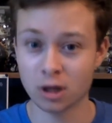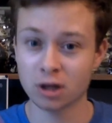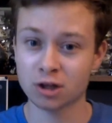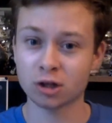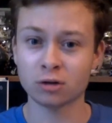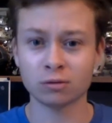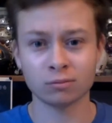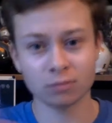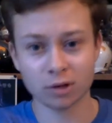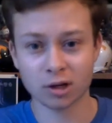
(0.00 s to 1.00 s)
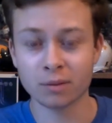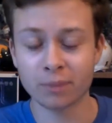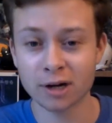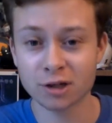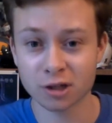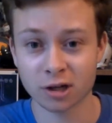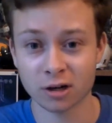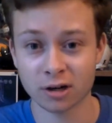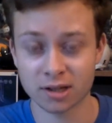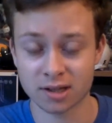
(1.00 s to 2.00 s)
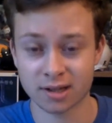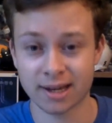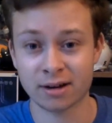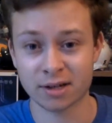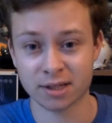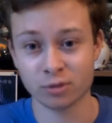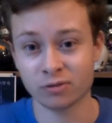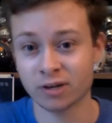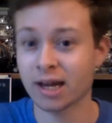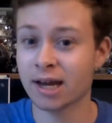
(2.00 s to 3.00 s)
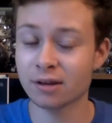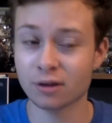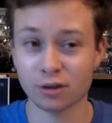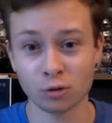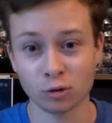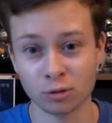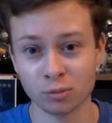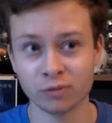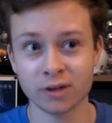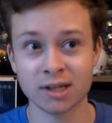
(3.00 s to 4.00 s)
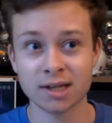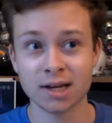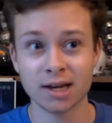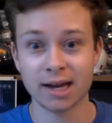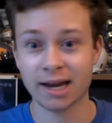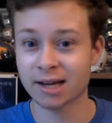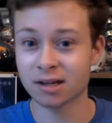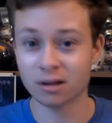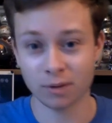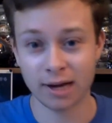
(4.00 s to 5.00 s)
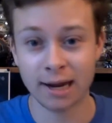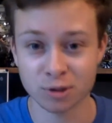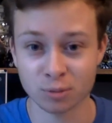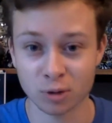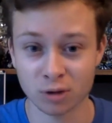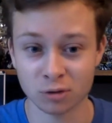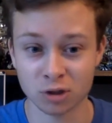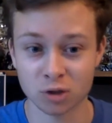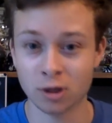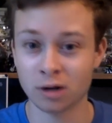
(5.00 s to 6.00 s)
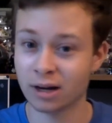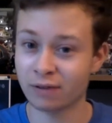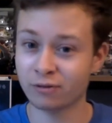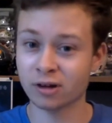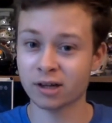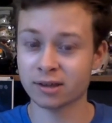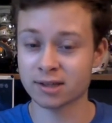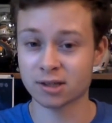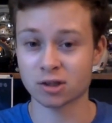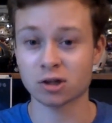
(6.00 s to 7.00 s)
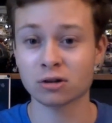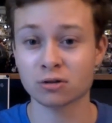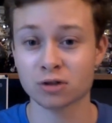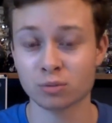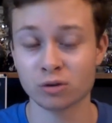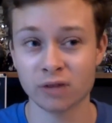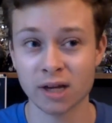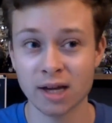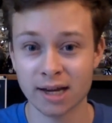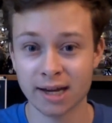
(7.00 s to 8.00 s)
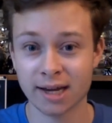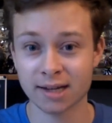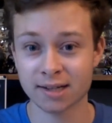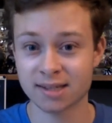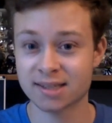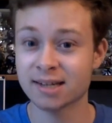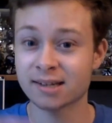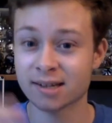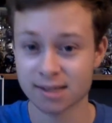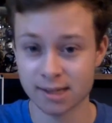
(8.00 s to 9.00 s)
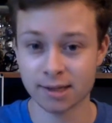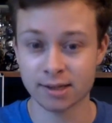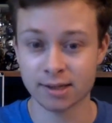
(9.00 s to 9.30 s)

So compared to the Guardians of the Galaxy movie and the Thor movies, and Captain Marvel as well, I feel like this Eternals movie can send us in this